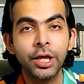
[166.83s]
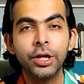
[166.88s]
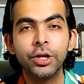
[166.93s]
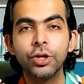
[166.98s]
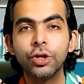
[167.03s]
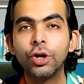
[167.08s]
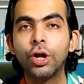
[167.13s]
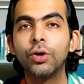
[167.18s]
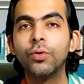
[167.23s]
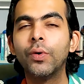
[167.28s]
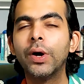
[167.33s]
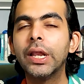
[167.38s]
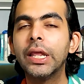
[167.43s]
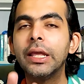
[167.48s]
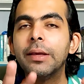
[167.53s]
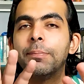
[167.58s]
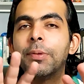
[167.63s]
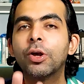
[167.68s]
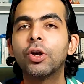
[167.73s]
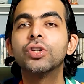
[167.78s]
You don't
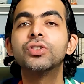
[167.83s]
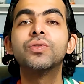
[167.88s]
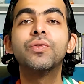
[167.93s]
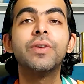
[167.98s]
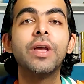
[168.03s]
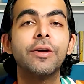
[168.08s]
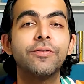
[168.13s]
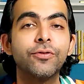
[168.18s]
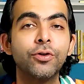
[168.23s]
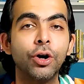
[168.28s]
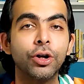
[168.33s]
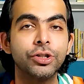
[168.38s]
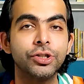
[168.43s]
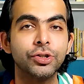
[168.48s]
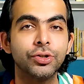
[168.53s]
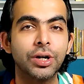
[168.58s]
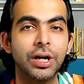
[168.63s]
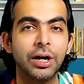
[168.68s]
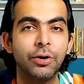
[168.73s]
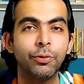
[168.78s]
worry because we have got
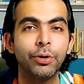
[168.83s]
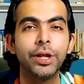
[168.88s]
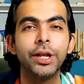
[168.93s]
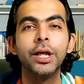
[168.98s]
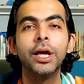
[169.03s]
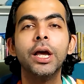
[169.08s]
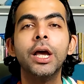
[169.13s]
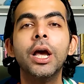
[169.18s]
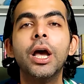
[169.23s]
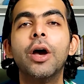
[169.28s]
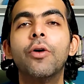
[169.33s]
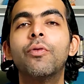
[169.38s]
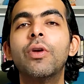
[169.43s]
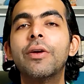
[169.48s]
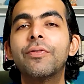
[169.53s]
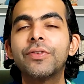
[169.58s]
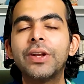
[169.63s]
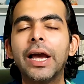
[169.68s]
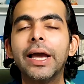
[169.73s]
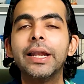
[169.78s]
you covered. We
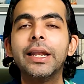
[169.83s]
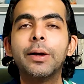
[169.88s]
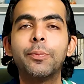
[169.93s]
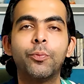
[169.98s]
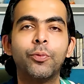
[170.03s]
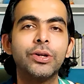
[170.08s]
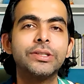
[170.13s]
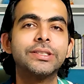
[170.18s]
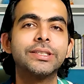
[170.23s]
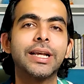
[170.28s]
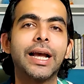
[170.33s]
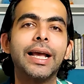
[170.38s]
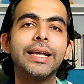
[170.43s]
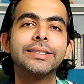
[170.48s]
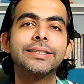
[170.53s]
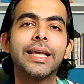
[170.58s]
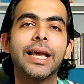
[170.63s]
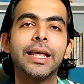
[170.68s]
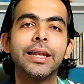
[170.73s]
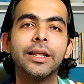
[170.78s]
have tied up with
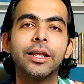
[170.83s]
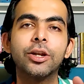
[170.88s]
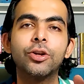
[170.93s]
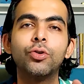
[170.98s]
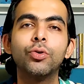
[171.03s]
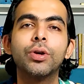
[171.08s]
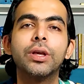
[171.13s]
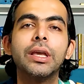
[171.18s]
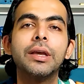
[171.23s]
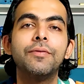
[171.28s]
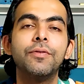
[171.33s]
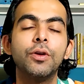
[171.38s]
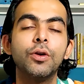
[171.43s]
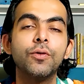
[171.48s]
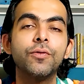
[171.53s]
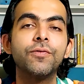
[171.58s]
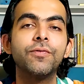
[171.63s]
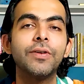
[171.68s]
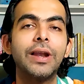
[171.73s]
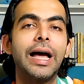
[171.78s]
Skyscanner to give you
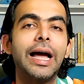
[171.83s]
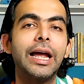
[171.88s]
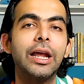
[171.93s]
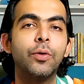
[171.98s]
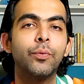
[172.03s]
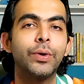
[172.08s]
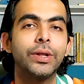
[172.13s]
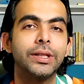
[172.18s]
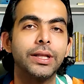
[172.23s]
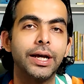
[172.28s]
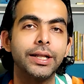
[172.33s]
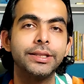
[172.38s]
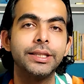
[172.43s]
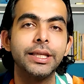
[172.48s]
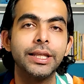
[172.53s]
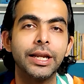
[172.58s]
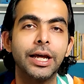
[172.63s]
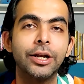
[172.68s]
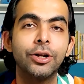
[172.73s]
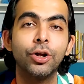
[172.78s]

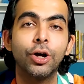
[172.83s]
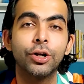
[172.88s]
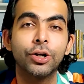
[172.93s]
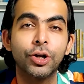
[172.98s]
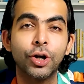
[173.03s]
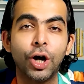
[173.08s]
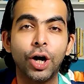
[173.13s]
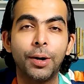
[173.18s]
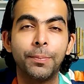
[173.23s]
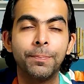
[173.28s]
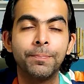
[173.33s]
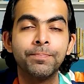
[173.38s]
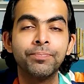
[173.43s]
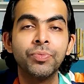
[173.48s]
flywithadira.com.